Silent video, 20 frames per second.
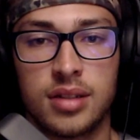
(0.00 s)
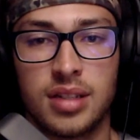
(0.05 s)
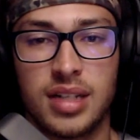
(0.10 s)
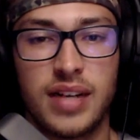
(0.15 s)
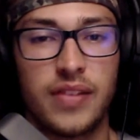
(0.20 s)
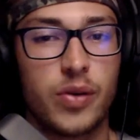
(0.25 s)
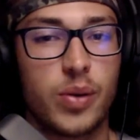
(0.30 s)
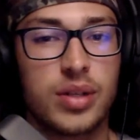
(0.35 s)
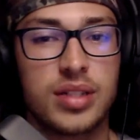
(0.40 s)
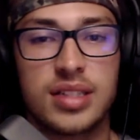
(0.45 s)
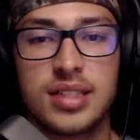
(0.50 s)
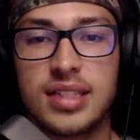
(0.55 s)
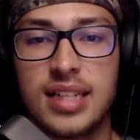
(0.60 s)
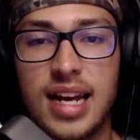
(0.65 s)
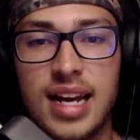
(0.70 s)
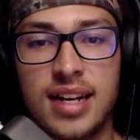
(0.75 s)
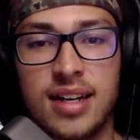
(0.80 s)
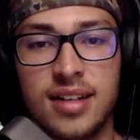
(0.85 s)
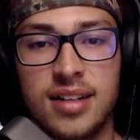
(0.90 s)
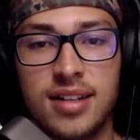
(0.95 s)
Everyone's
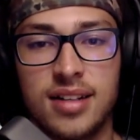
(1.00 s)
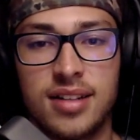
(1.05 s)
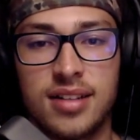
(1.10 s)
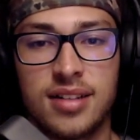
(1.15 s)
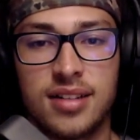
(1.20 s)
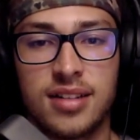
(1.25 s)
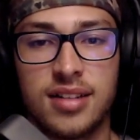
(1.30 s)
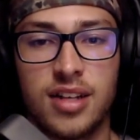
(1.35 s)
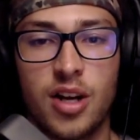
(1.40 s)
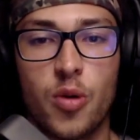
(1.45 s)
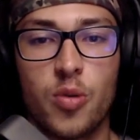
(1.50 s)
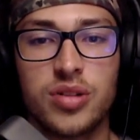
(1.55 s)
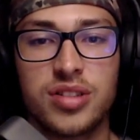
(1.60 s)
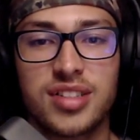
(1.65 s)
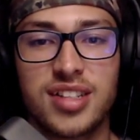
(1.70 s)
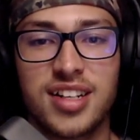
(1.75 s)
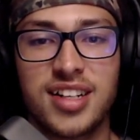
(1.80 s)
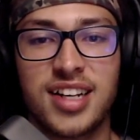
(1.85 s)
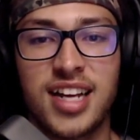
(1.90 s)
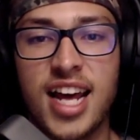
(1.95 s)
dead. No one's
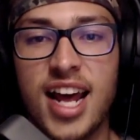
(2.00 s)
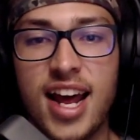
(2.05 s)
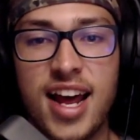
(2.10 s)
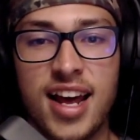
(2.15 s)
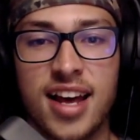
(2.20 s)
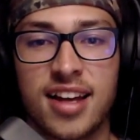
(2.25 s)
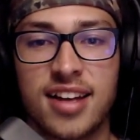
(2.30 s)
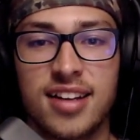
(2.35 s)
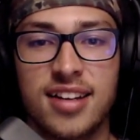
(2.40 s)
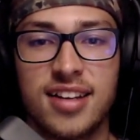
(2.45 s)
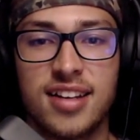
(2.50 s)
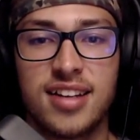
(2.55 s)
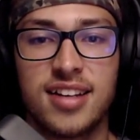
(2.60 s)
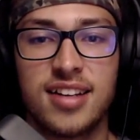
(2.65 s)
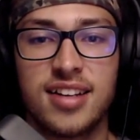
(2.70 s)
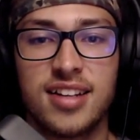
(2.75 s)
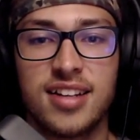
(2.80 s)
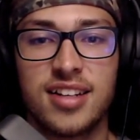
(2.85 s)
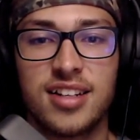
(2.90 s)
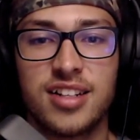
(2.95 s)
going to care.
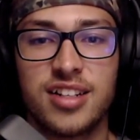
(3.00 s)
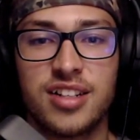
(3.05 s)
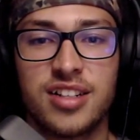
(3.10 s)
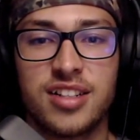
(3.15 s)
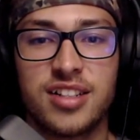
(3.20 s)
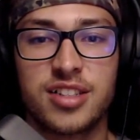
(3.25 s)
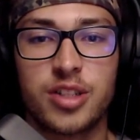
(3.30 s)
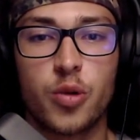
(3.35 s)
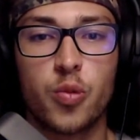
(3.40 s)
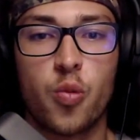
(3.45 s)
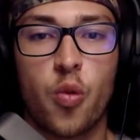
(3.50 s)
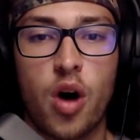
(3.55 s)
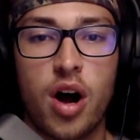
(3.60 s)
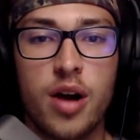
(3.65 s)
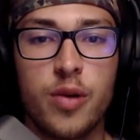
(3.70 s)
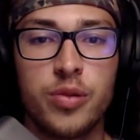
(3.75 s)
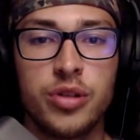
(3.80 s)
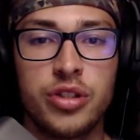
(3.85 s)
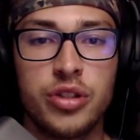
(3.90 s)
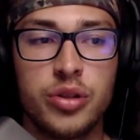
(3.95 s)
So why
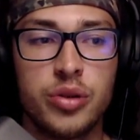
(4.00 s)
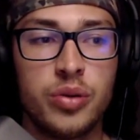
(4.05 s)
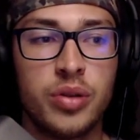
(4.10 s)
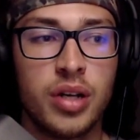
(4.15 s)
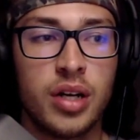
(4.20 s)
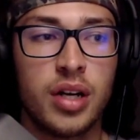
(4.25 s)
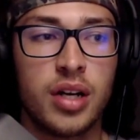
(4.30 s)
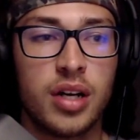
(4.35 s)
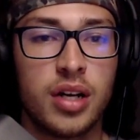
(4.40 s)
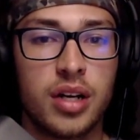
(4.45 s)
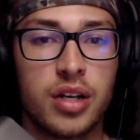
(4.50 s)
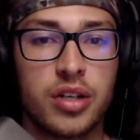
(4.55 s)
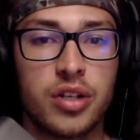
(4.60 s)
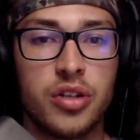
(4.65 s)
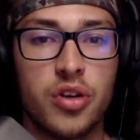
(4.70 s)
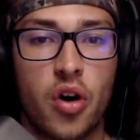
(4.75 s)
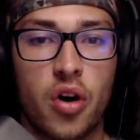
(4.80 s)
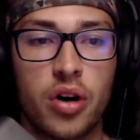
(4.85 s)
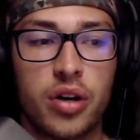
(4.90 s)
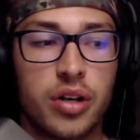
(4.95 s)
would you
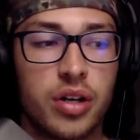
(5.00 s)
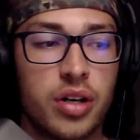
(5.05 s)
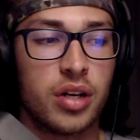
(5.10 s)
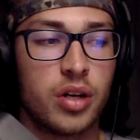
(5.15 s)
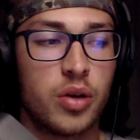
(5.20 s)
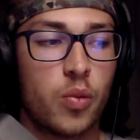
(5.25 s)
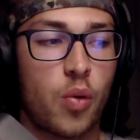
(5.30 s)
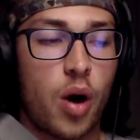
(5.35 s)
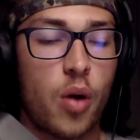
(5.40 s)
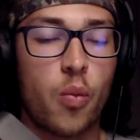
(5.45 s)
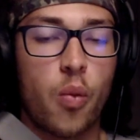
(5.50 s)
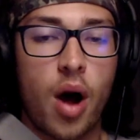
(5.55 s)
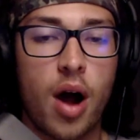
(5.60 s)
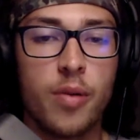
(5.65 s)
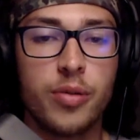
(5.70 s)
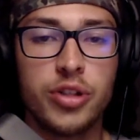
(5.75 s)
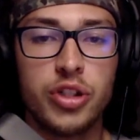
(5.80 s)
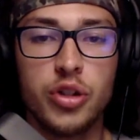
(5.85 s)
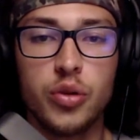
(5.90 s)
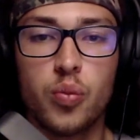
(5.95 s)
not, why
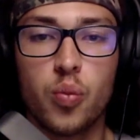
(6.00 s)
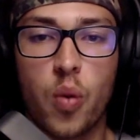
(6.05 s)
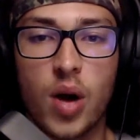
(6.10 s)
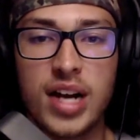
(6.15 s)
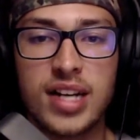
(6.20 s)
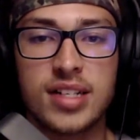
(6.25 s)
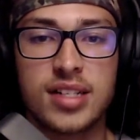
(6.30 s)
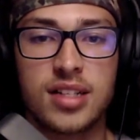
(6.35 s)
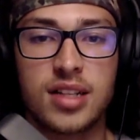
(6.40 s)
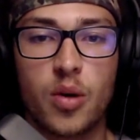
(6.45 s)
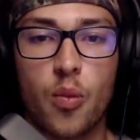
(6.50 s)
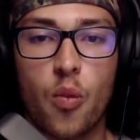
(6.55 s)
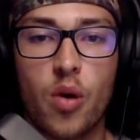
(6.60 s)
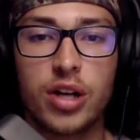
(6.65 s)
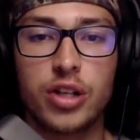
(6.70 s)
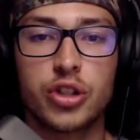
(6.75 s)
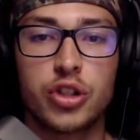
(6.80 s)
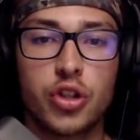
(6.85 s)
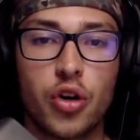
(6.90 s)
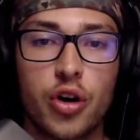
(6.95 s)
would you waste the
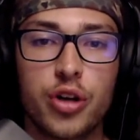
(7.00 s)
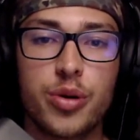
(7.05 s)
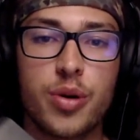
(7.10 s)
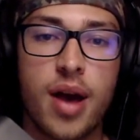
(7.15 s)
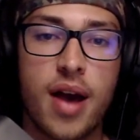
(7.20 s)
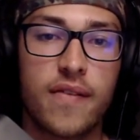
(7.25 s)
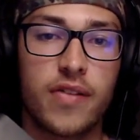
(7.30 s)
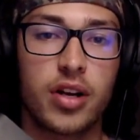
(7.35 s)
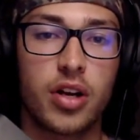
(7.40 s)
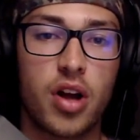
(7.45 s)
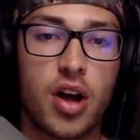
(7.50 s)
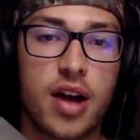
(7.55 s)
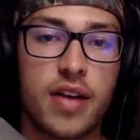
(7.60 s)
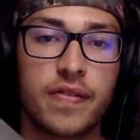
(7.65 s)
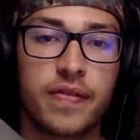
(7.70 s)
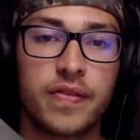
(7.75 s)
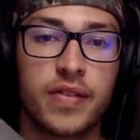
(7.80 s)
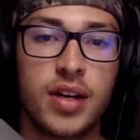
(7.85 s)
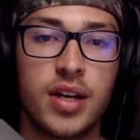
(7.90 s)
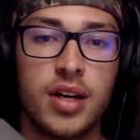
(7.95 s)
one shot you have at
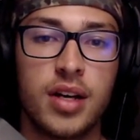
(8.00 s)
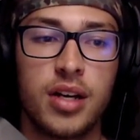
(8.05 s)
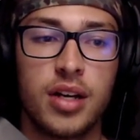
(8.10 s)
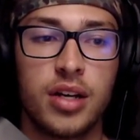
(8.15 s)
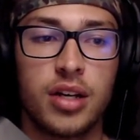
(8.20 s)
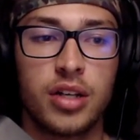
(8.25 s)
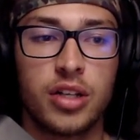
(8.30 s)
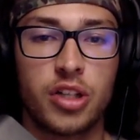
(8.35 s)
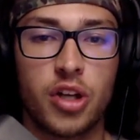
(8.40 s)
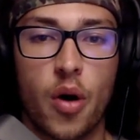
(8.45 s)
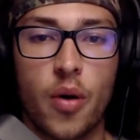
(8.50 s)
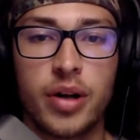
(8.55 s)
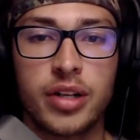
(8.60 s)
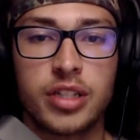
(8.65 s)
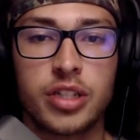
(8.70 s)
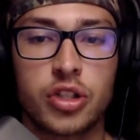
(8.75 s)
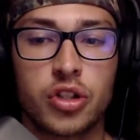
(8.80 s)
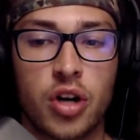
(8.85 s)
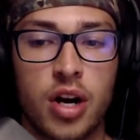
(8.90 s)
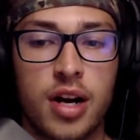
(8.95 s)
life going
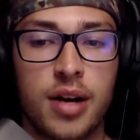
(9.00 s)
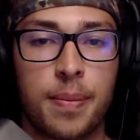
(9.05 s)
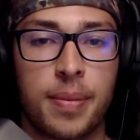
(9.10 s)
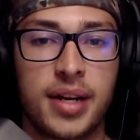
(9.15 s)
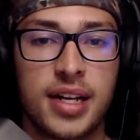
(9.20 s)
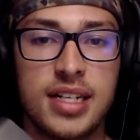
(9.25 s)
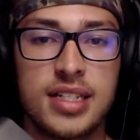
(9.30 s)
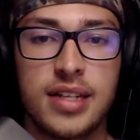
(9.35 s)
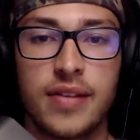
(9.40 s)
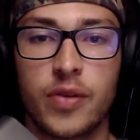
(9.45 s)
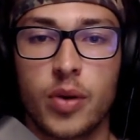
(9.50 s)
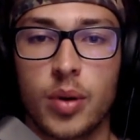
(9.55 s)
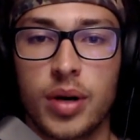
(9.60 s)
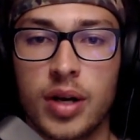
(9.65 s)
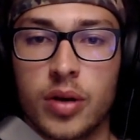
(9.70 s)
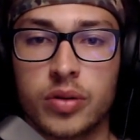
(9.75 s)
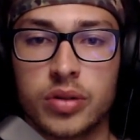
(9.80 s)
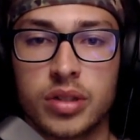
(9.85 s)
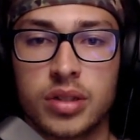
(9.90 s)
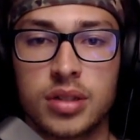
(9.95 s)
to try and please everyone
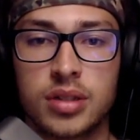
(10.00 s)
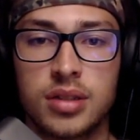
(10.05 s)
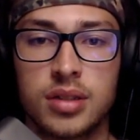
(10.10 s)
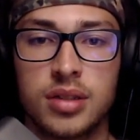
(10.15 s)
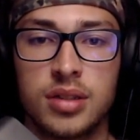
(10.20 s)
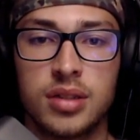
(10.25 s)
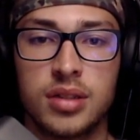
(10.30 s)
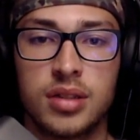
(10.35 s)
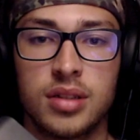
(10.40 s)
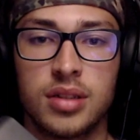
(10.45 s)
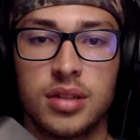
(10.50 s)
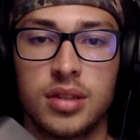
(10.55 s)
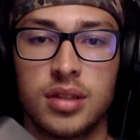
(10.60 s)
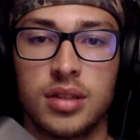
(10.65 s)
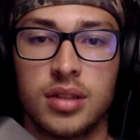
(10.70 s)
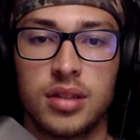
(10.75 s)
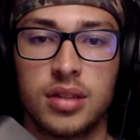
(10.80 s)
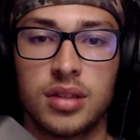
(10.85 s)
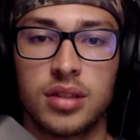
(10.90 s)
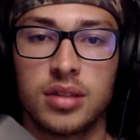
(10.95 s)
else?
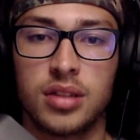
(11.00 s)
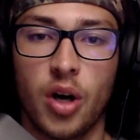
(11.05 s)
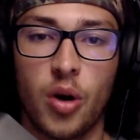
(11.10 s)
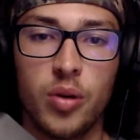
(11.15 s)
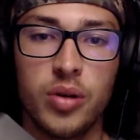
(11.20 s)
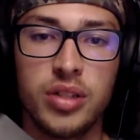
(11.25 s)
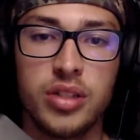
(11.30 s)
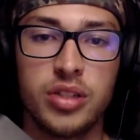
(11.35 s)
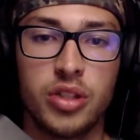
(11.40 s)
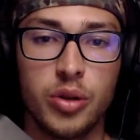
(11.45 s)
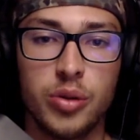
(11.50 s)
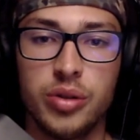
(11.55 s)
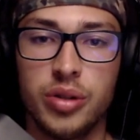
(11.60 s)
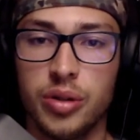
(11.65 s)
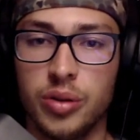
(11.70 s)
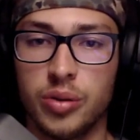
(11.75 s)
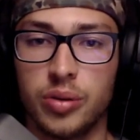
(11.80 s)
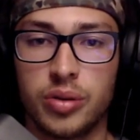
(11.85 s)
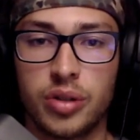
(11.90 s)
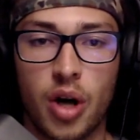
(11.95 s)
Go and do
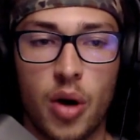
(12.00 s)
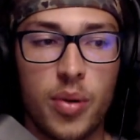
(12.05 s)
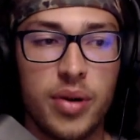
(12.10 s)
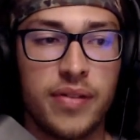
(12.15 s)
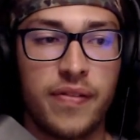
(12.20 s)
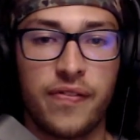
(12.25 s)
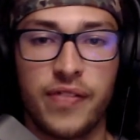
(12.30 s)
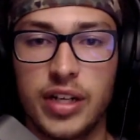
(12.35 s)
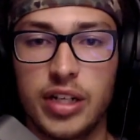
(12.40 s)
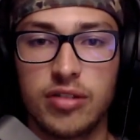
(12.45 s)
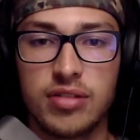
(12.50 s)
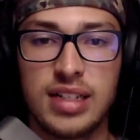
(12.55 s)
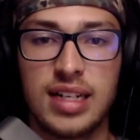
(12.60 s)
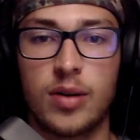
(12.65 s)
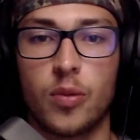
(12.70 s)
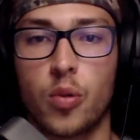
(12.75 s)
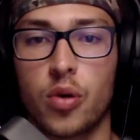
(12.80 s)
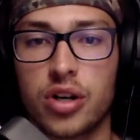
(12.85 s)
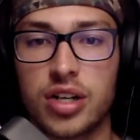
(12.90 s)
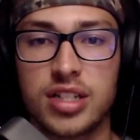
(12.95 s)
you. Go and figure
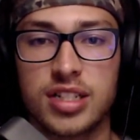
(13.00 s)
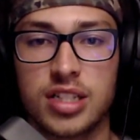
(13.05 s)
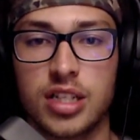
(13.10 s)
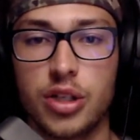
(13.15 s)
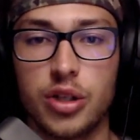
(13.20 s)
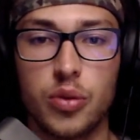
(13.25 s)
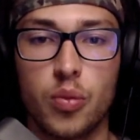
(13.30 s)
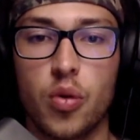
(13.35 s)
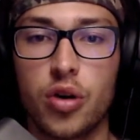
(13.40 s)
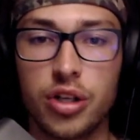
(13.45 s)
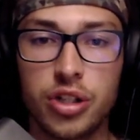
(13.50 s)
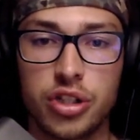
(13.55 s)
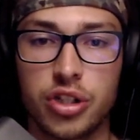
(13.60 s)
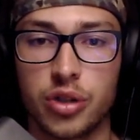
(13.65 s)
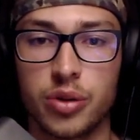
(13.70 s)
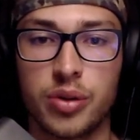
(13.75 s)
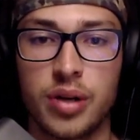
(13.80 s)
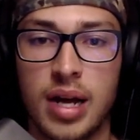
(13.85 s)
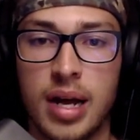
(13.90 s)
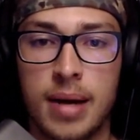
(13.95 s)
out what it is that you want to
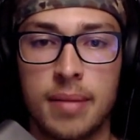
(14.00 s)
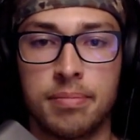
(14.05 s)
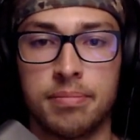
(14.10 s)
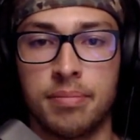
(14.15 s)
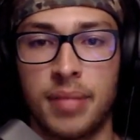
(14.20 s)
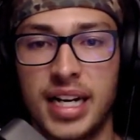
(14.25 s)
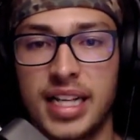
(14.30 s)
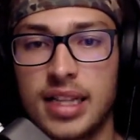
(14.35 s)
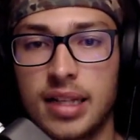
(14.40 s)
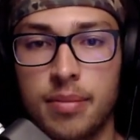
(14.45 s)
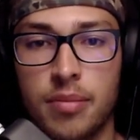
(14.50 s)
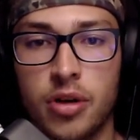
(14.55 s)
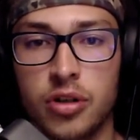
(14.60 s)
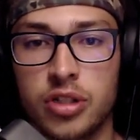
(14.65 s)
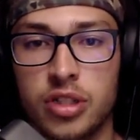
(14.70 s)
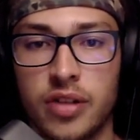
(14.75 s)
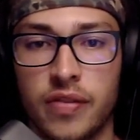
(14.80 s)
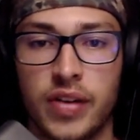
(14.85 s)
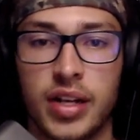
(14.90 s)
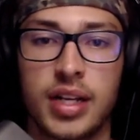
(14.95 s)
do. Make the
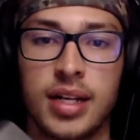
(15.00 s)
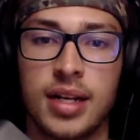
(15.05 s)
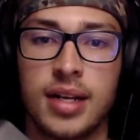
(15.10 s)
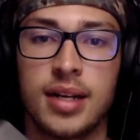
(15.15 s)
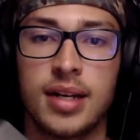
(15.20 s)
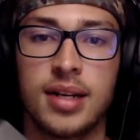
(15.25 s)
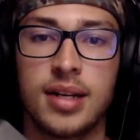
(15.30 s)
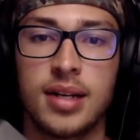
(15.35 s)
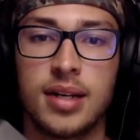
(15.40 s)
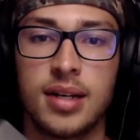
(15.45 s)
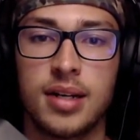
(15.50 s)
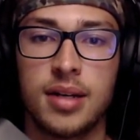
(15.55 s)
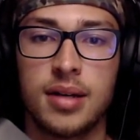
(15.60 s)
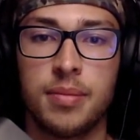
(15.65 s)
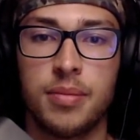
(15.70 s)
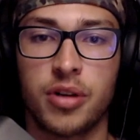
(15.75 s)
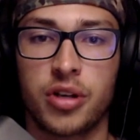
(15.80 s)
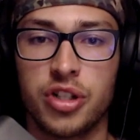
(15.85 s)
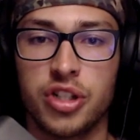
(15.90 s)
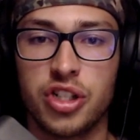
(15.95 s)
most of it,
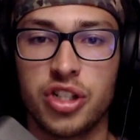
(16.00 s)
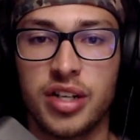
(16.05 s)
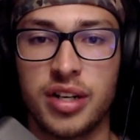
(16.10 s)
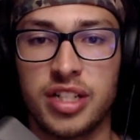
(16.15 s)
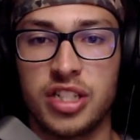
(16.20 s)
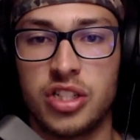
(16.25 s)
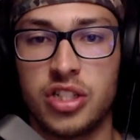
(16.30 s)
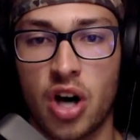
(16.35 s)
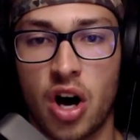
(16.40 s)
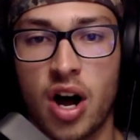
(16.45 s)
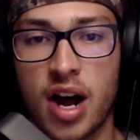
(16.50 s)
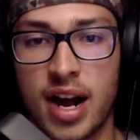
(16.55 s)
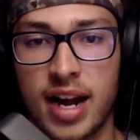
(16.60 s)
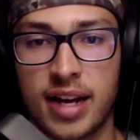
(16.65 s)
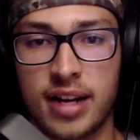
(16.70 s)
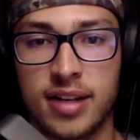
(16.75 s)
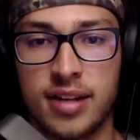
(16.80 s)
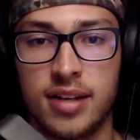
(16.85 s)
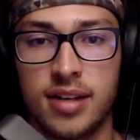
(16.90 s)
because you're going to die.